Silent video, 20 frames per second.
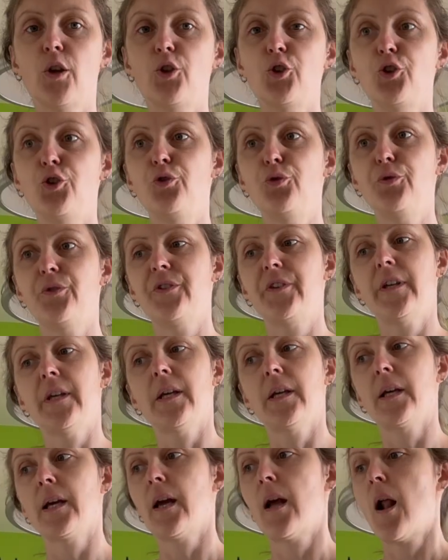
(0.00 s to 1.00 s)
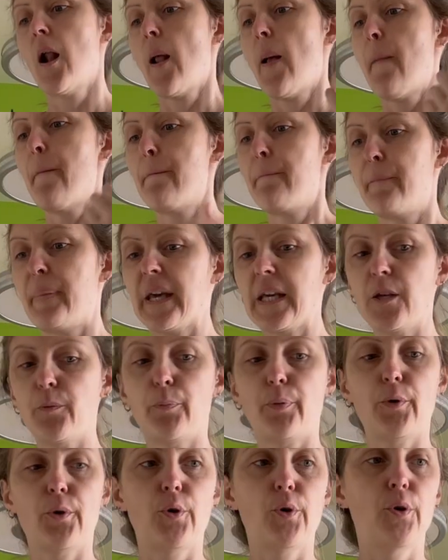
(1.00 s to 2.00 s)
using
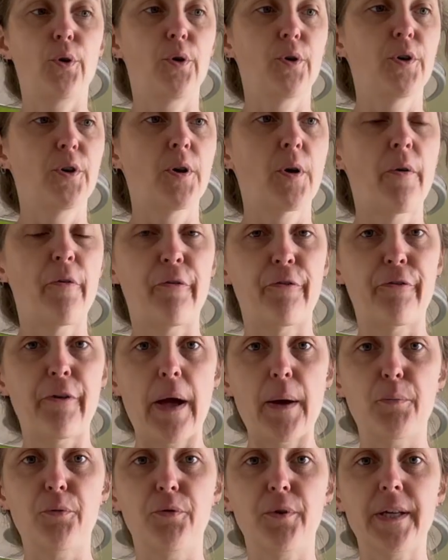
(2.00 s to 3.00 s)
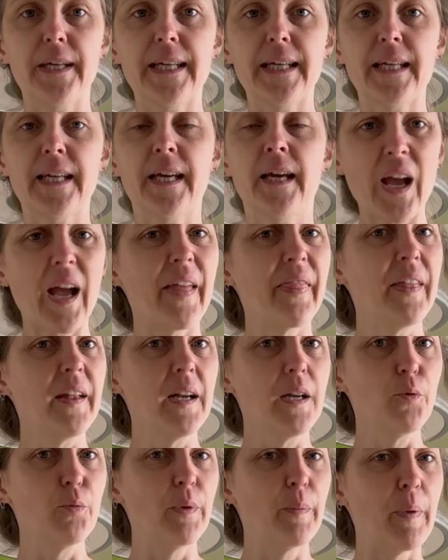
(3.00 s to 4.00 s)
paper, fabric, and then I
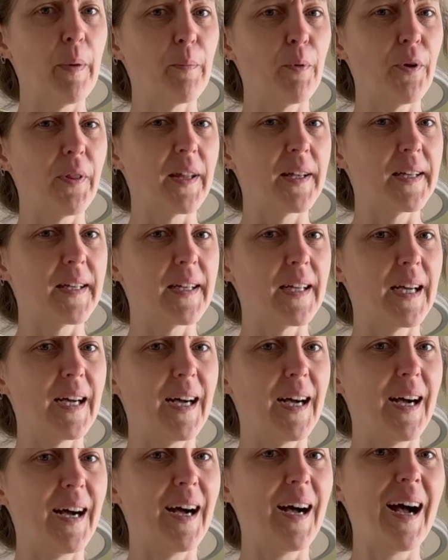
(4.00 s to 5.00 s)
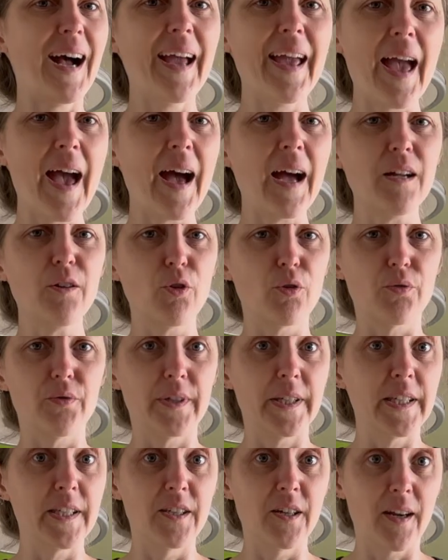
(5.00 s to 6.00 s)
remember that I had
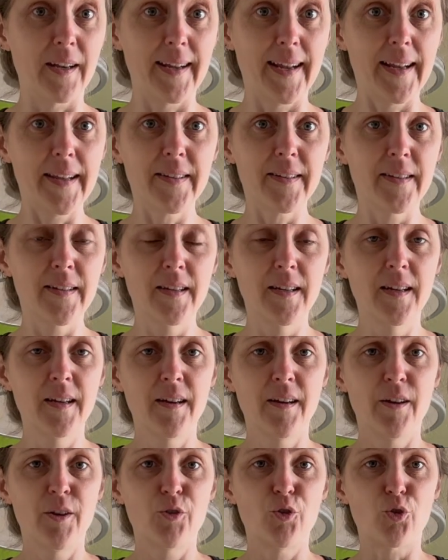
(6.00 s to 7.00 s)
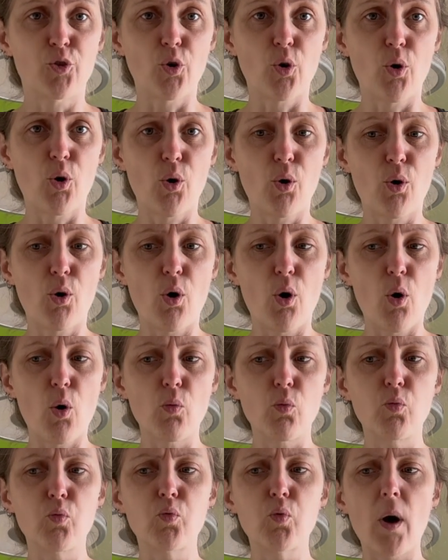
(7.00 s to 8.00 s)
already done it. So
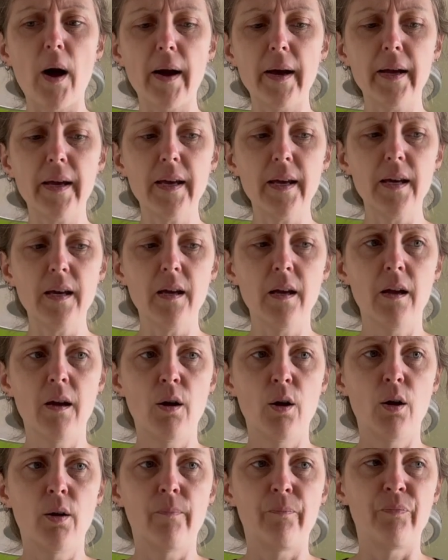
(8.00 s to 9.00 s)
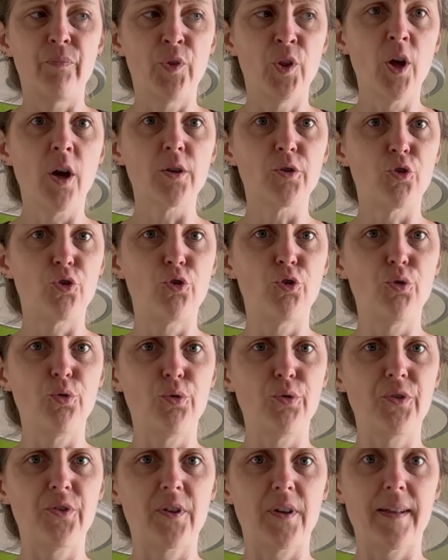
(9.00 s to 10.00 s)
why not
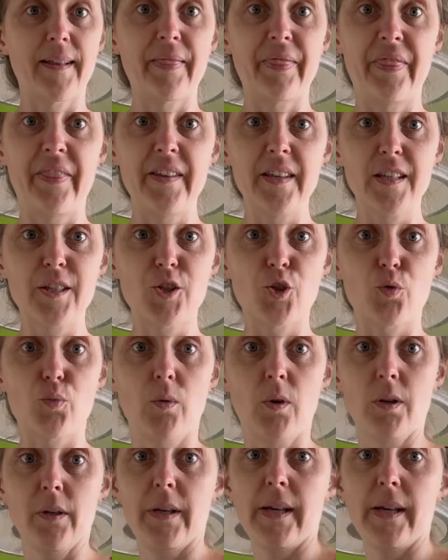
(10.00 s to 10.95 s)
use this one?